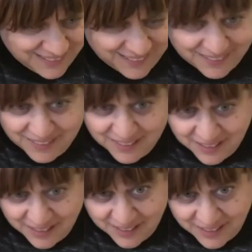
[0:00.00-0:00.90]

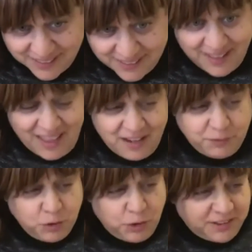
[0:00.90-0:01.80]
Ah, and if
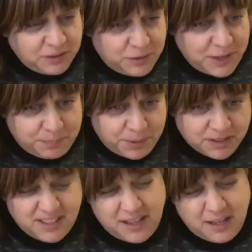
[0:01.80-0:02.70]
you like to read
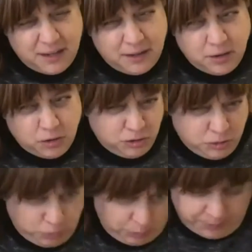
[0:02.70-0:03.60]
books in your
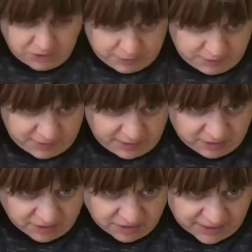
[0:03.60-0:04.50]
school, put your other hand
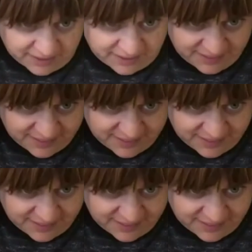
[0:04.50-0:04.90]
on your head.